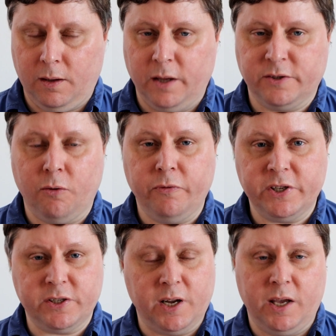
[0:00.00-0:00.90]
It's
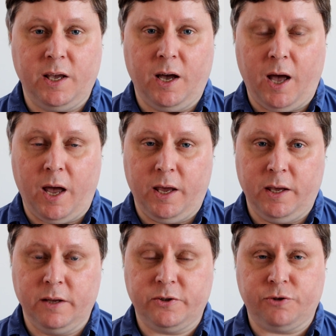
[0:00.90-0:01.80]
obviously
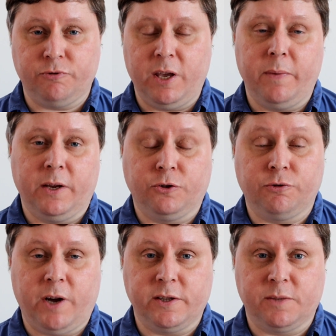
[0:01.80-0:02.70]
a streaming
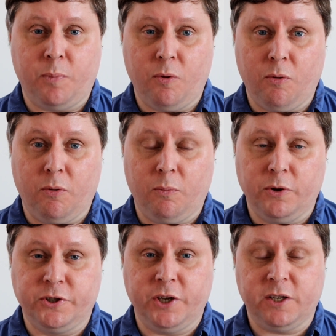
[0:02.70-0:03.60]
transport,
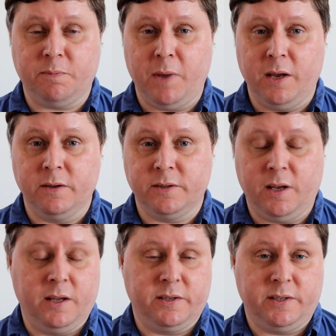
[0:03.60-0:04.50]
which just means
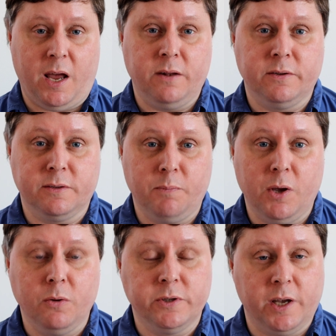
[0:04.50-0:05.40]
it sends
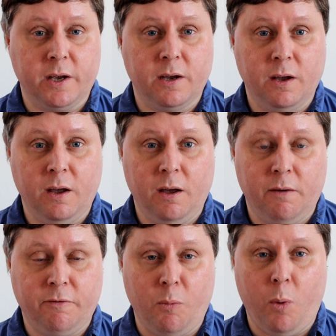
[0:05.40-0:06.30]
music
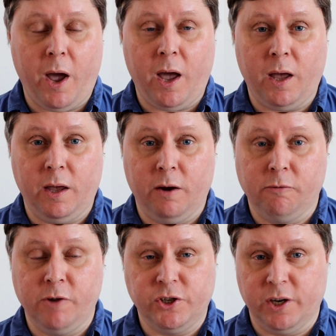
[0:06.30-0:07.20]
from where it
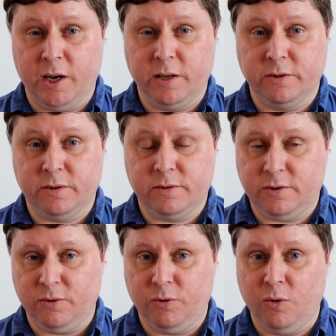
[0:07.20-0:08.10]
originates
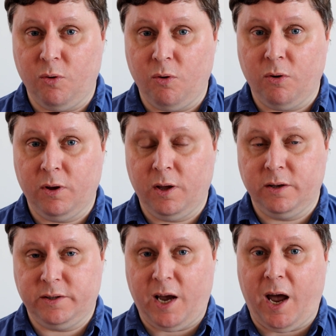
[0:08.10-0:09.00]
to your
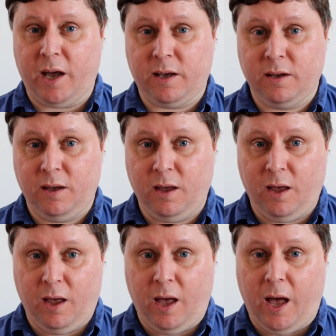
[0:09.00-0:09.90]
DAC.
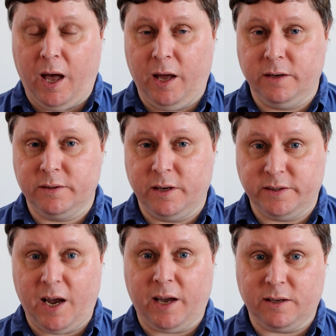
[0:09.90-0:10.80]
And a
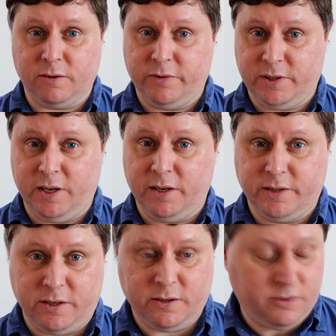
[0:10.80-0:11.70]
DAC is obviously a
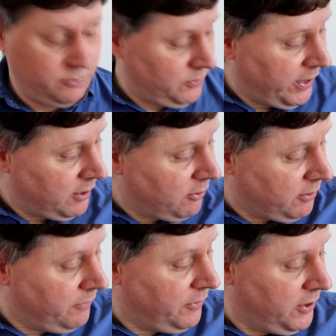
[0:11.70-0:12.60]
digital to analog
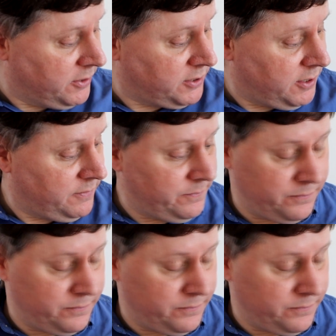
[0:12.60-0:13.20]
converter,